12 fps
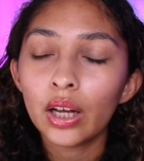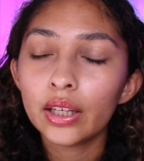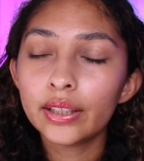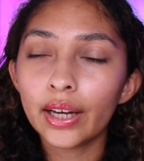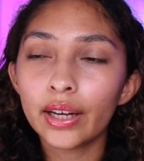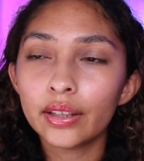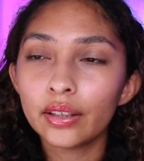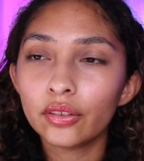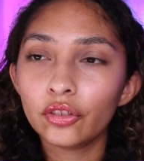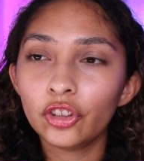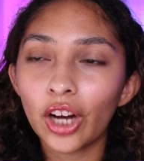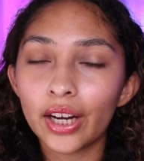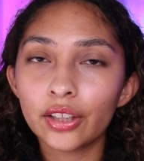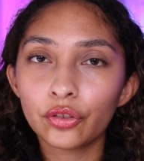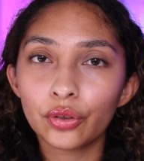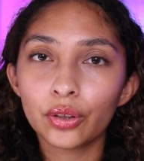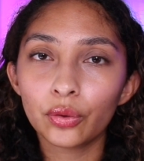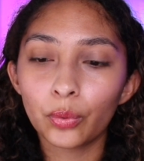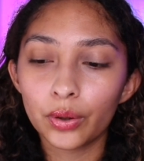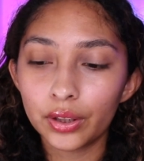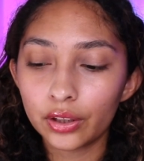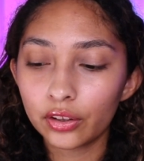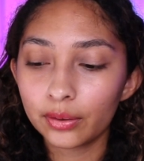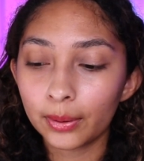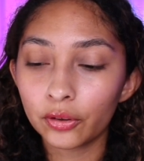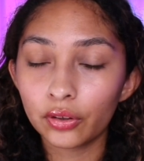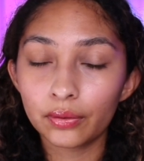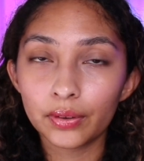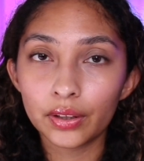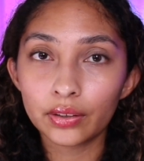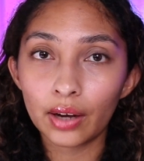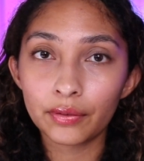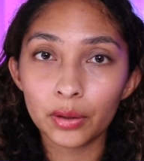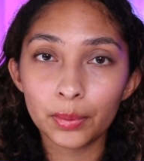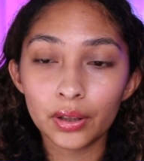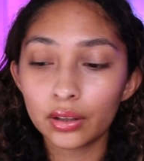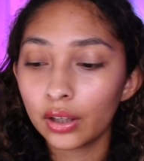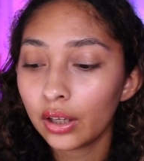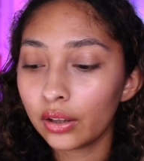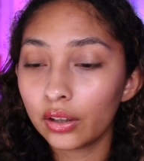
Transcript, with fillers: Again, giant trigger warning, especially for this half of the book.